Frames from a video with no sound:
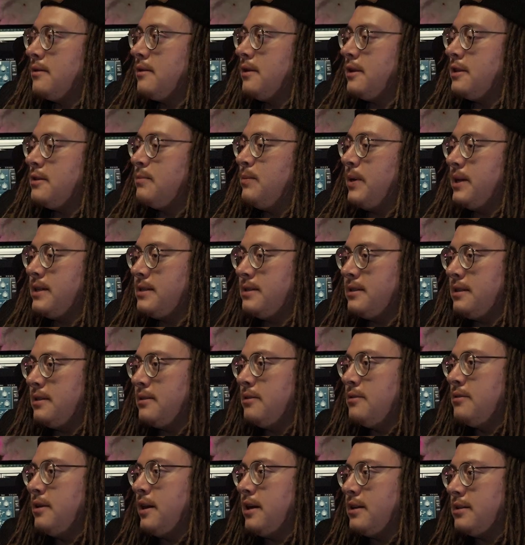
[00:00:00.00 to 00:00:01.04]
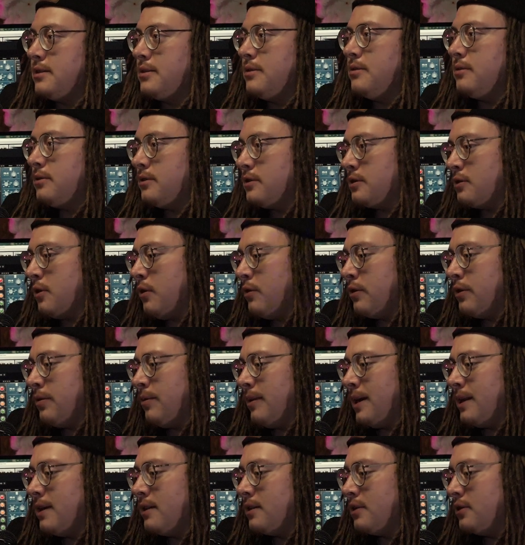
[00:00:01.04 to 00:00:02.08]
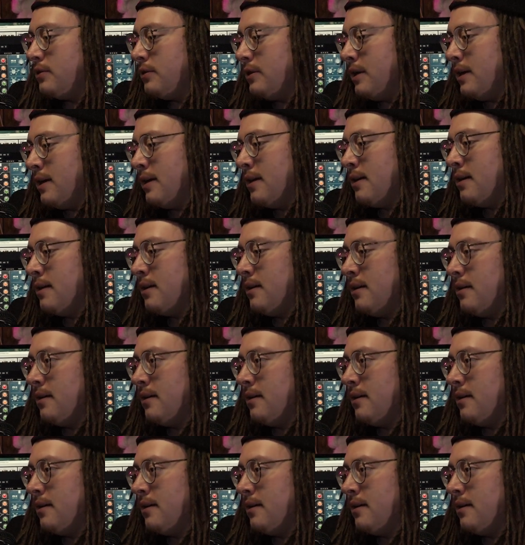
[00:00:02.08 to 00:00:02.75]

it's best to do that too, because the only way that you get